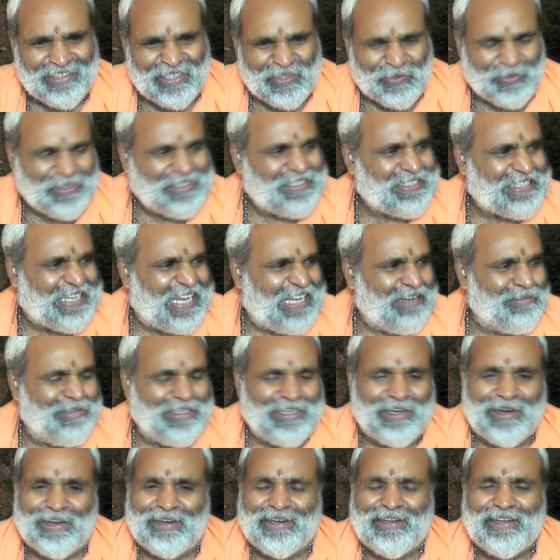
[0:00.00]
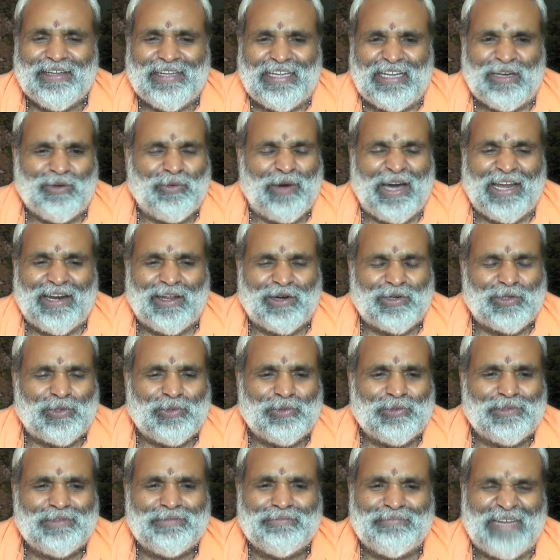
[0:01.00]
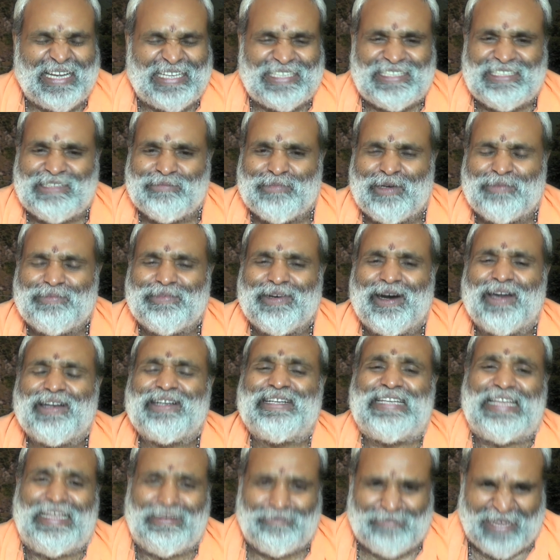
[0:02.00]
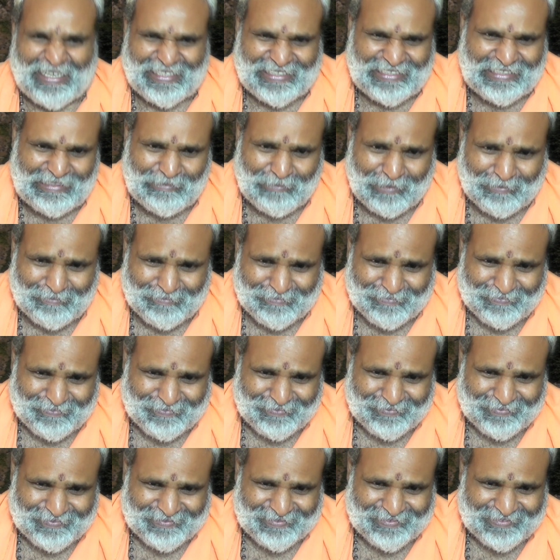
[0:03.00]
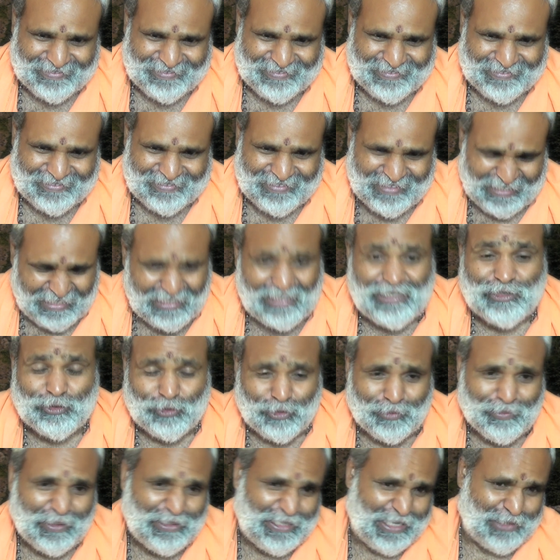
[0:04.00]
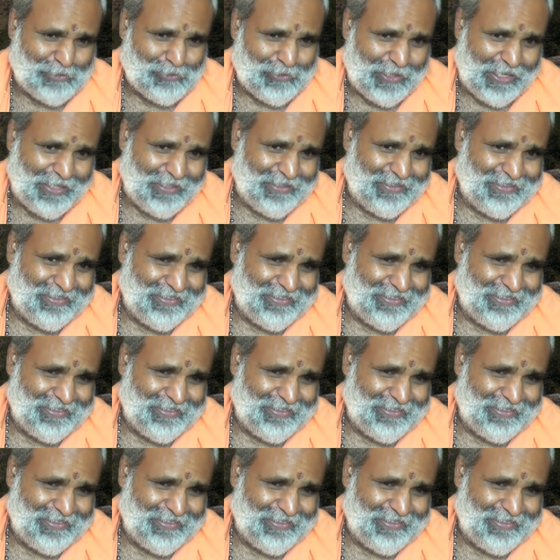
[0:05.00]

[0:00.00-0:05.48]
which can be done in 1 or 2 maximum or 10 maximum. 10 is too much actually.